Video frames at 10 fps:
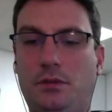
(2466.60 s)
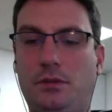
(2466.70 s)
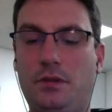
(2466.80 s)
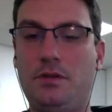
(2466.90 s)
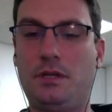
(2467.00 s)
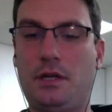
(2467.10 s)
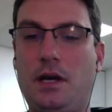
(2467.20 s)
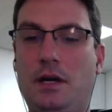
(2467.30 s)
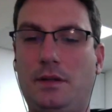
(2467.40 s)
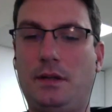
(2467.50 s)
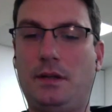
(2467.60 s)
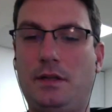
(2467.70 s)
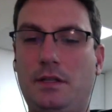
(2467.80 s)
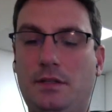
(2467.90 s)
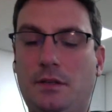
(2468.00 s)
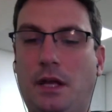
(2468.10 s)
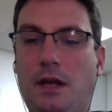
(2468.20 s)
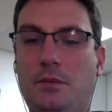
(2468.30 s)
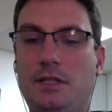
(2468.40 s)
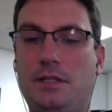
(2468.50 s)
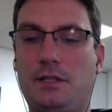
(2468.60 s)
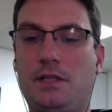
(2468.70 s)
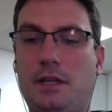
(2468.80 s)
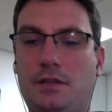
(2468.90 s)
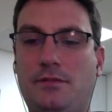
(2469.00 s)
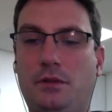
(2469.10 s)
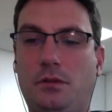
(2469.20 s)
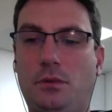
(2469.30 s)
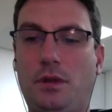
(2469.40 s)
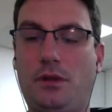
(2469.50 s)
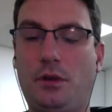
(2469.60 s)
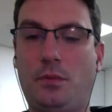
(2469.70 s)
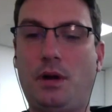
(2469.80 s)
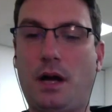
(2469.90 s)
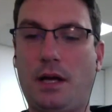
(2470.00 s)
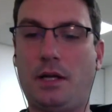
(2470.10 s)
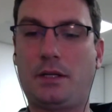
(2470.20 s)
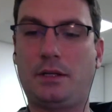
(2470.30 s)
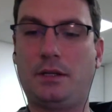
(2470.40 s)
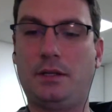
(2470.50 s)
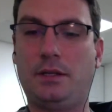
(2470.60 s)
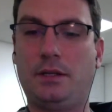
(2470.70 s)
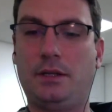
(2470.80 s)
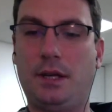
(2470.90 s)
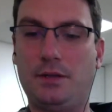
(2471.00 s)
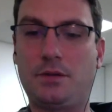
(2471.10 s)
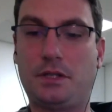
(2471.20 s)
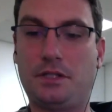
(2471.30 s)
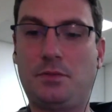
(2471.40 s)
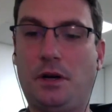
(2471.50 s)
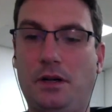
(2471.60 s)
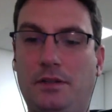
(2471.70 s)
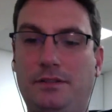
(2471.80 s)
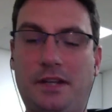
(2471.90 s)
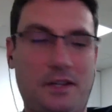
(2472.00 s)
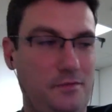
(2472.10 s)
using content, teaching somebody how to be successful with your product is really smart. Like if